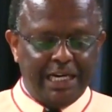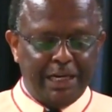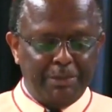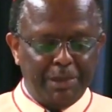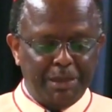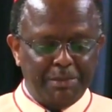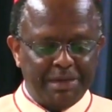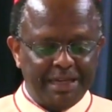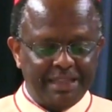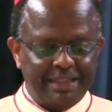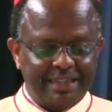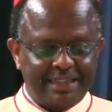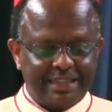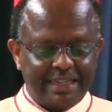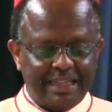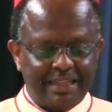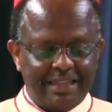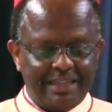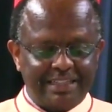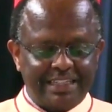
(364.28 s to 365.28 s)
Remember that
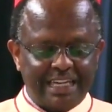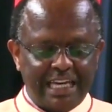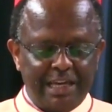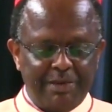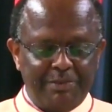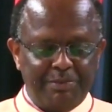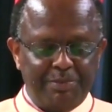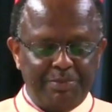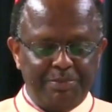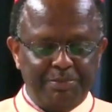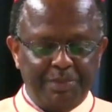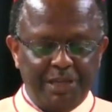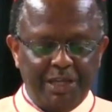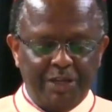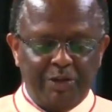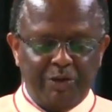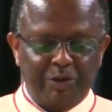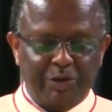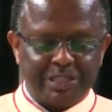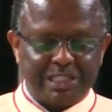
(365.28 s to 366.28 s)
at the time
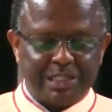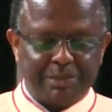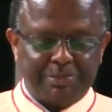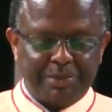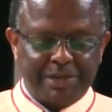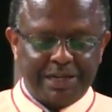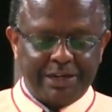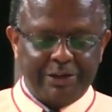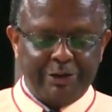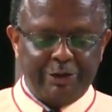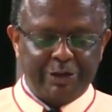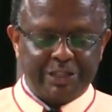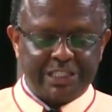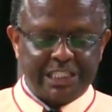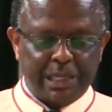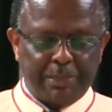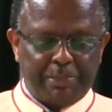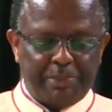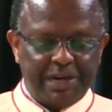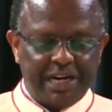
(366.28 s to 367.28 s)
you are
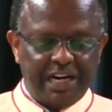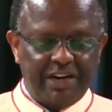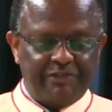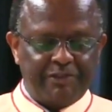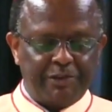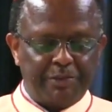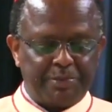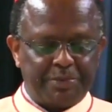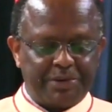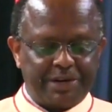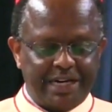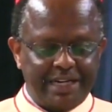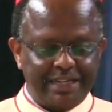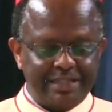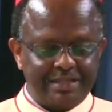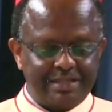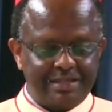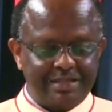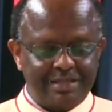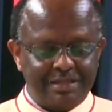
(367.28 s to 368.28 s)
separate from
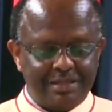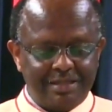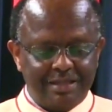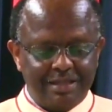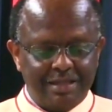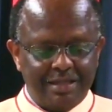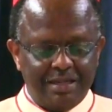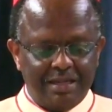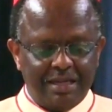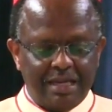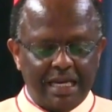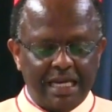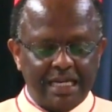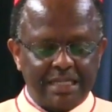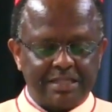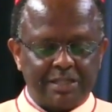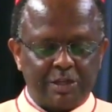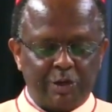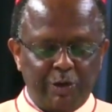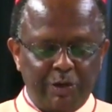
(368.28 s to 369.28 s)
Christ,
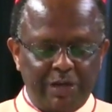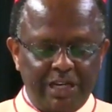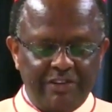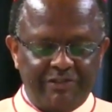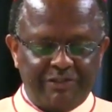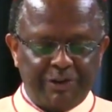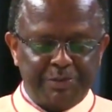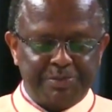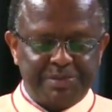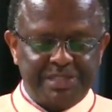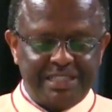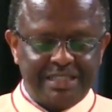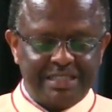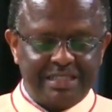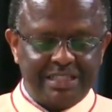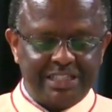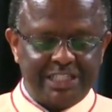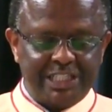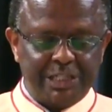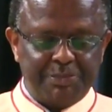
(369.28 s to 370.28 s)
excluded from
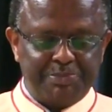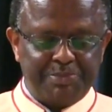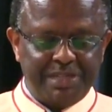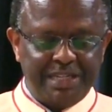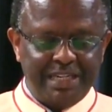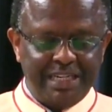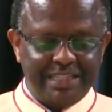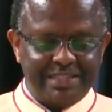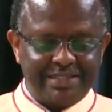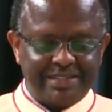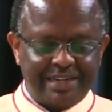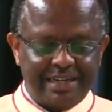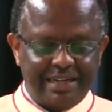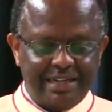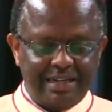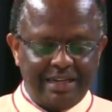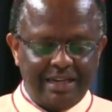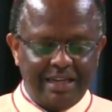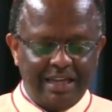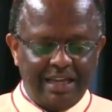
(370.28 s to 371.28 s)
citizenship in
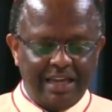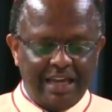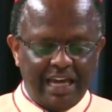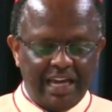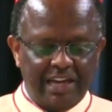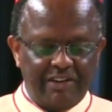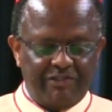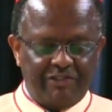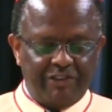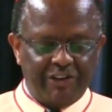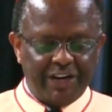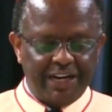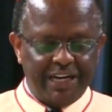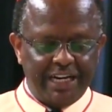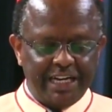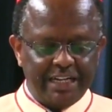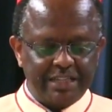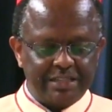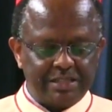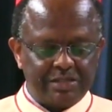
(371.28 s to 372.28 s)
Israel, and
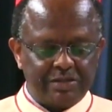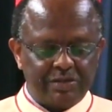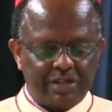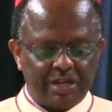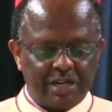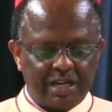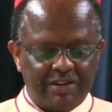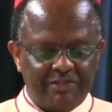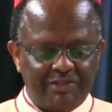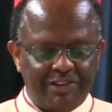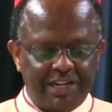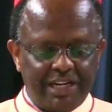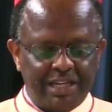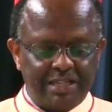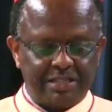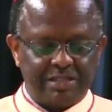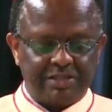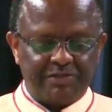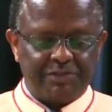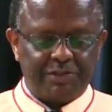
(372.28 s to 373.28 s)
foreigners to the
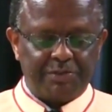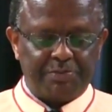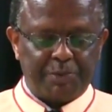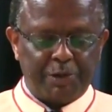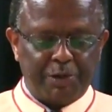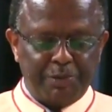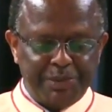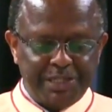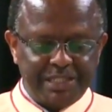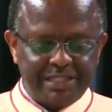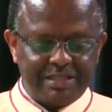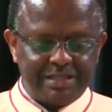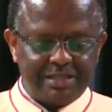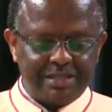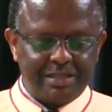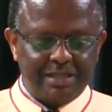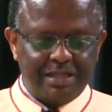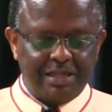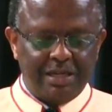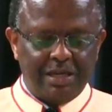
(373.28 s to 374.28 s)
covenants of the
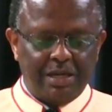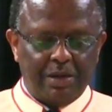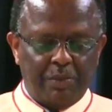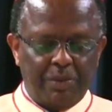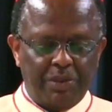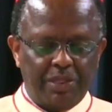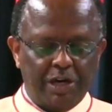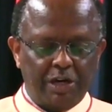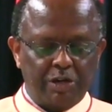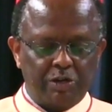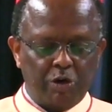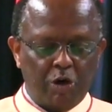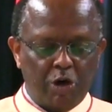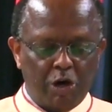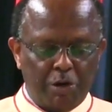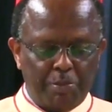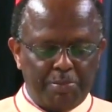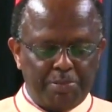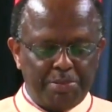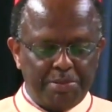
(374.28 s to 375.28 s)
promise, without
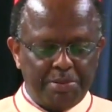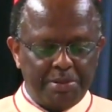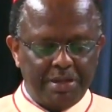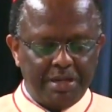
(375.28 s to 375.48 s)
hope